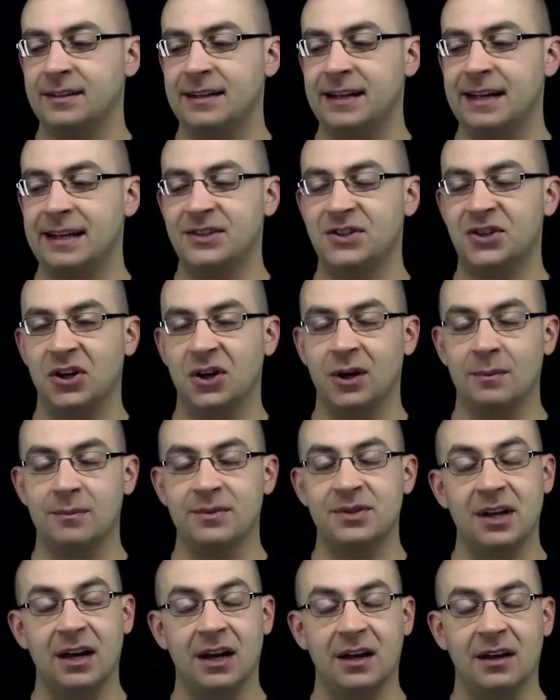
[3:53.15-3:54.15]
in
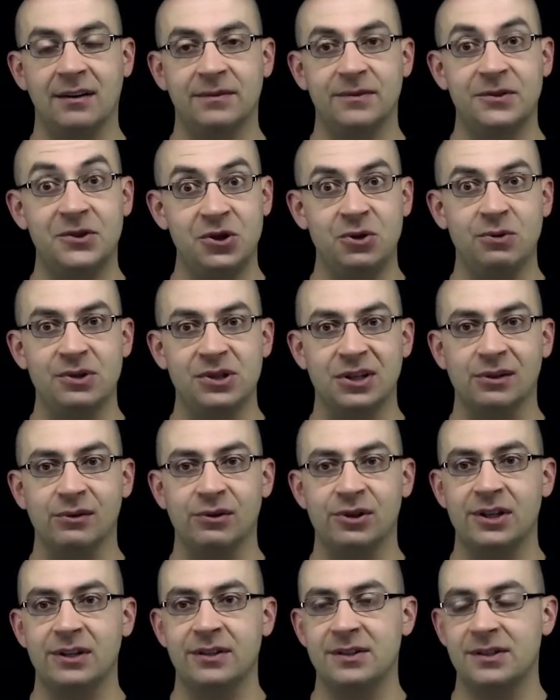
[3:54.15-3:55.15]
terms of two
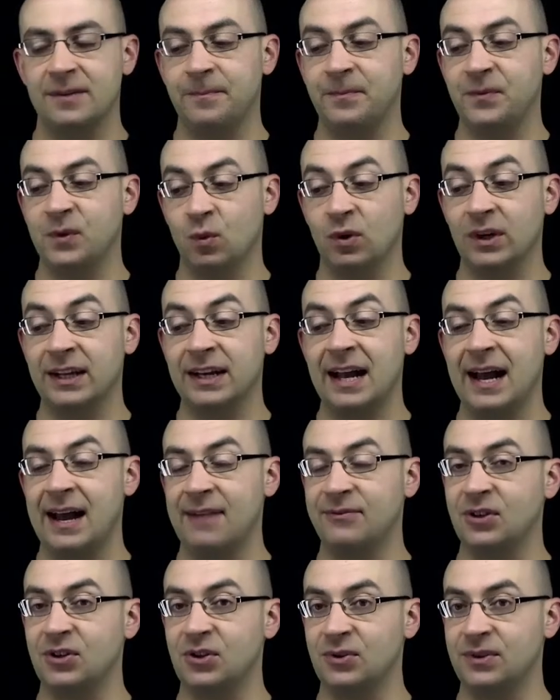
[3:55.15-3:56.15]
solutions, we're going to
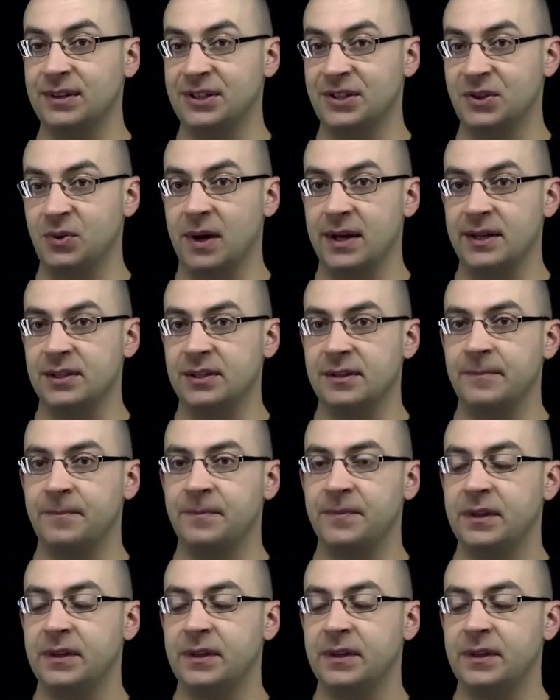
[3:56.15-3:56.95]
have to do this twice.